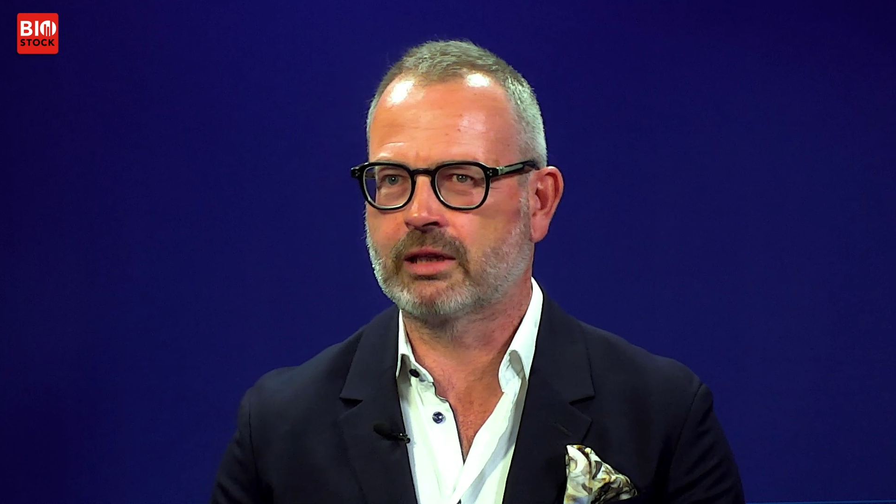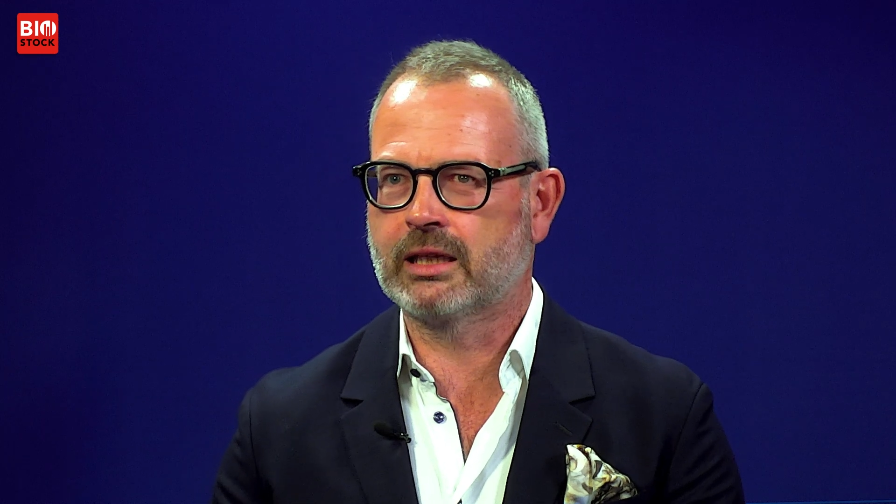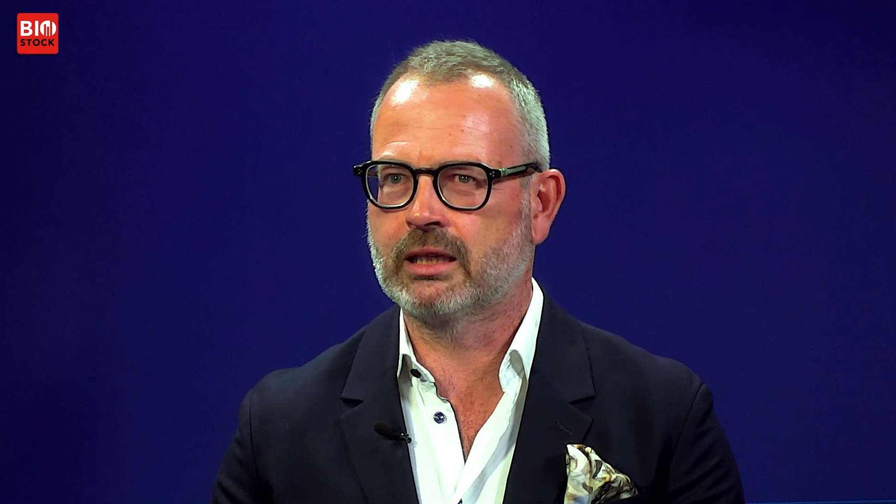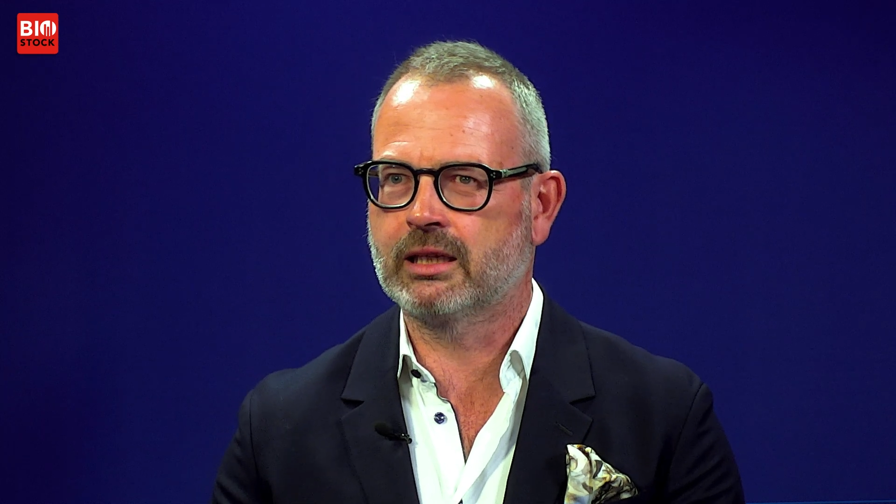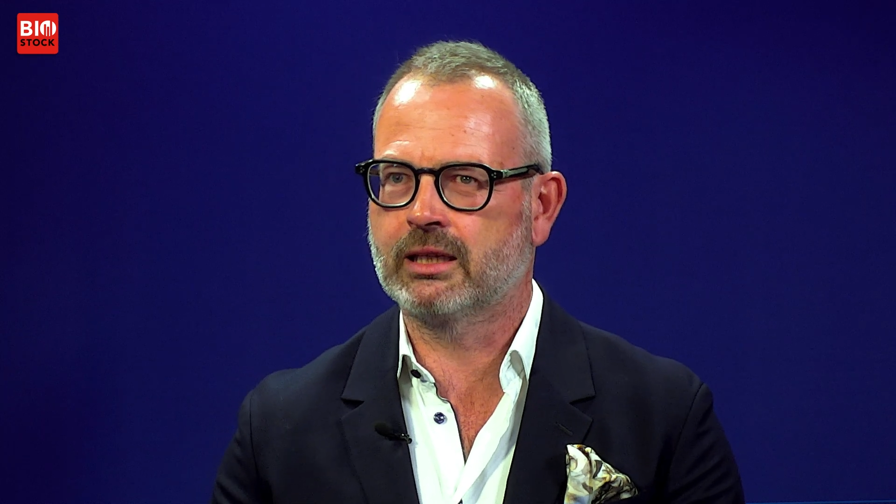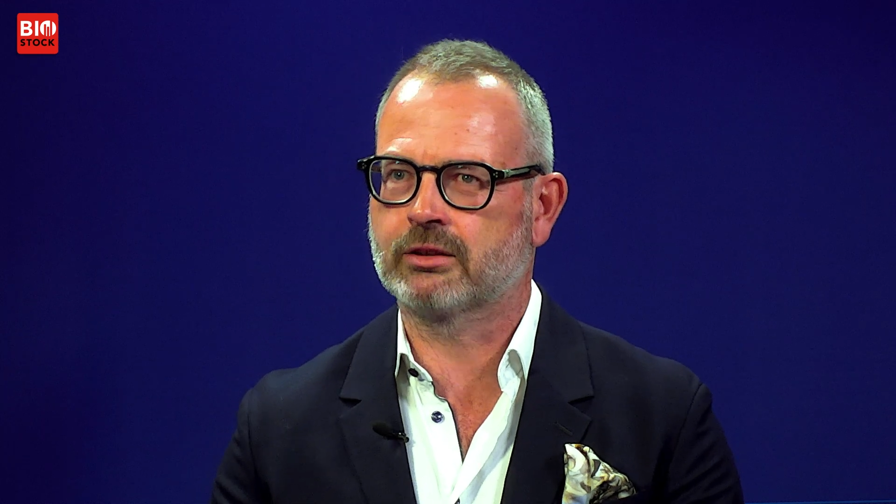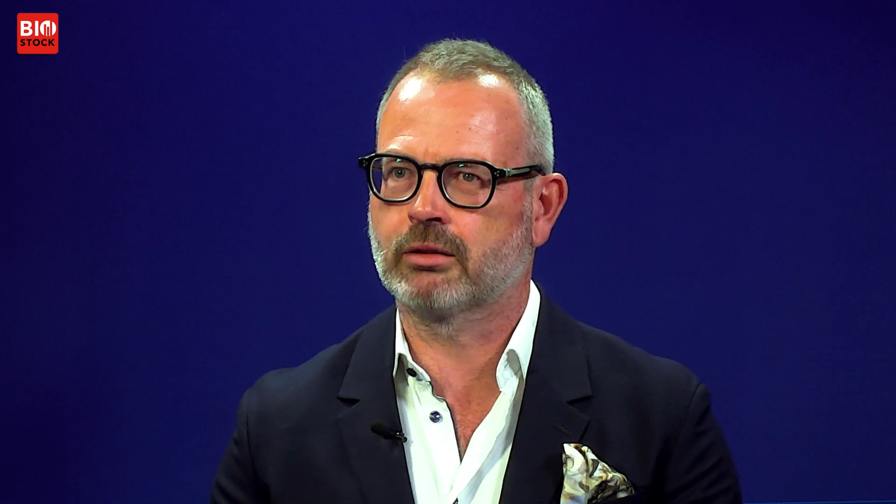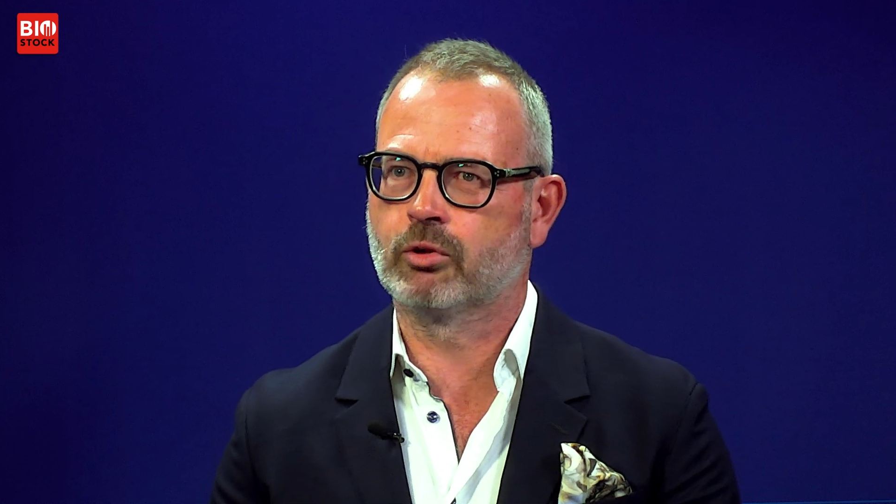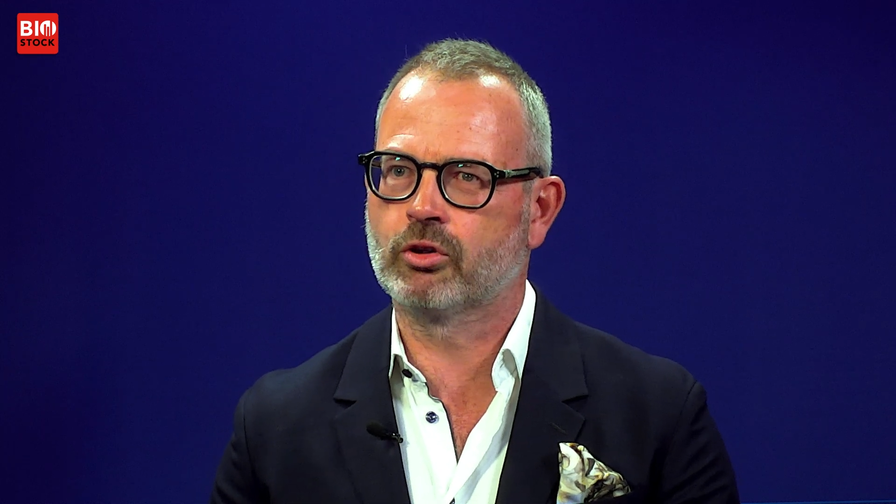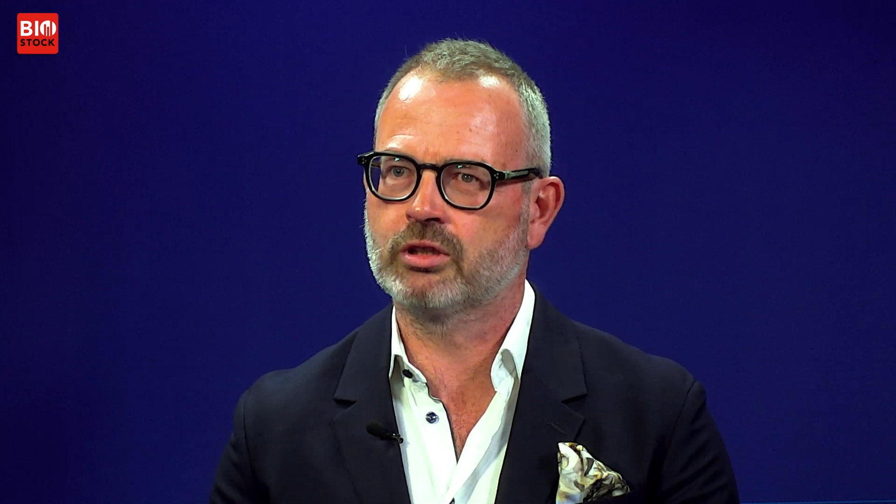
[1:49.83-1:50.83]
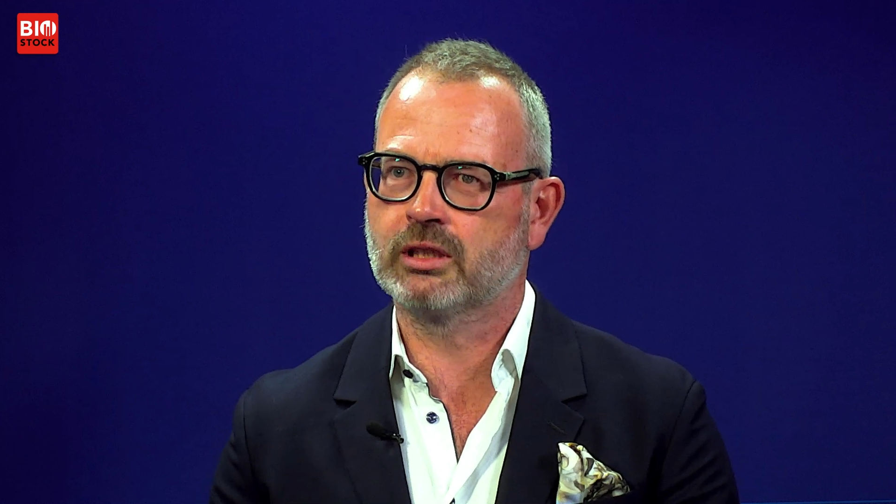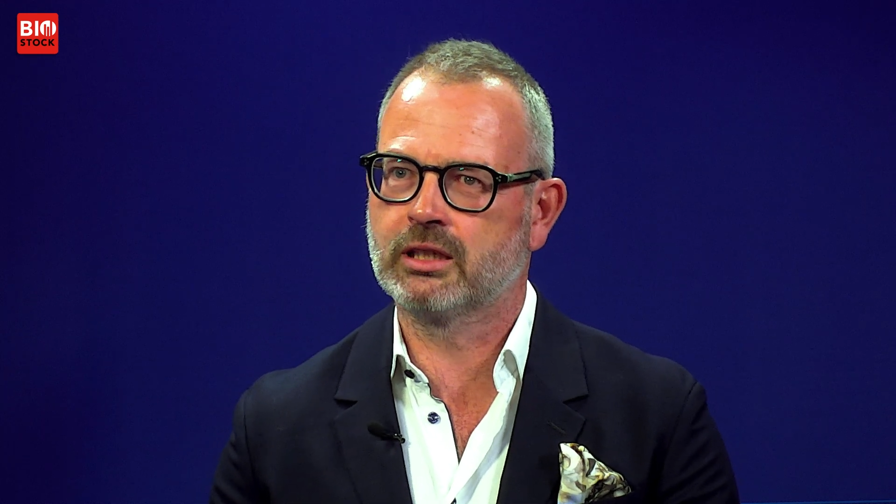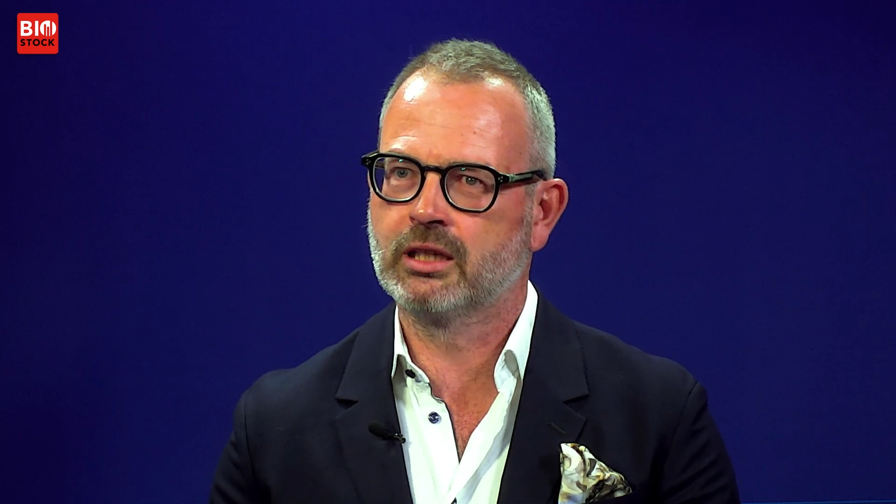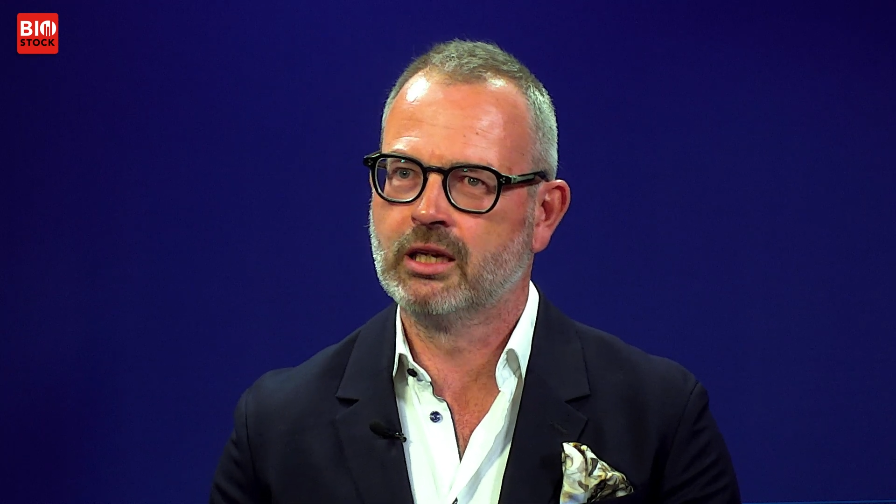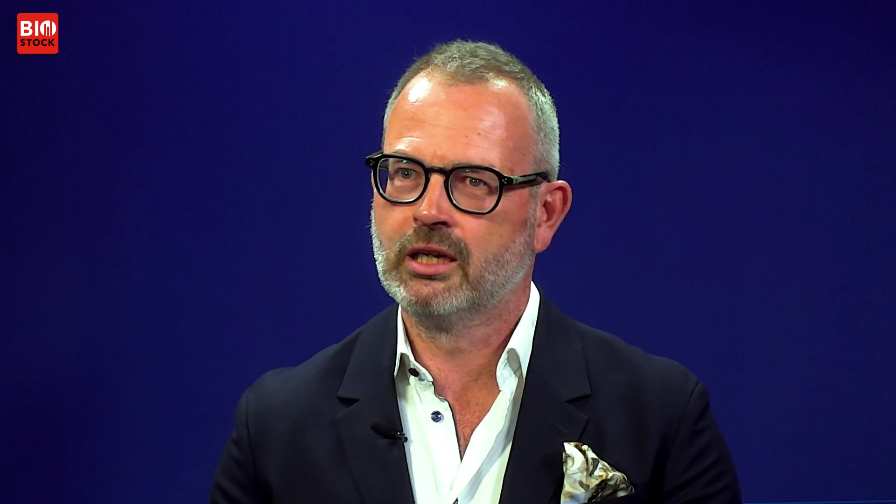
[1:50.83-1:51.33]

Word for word: clinically and commercially,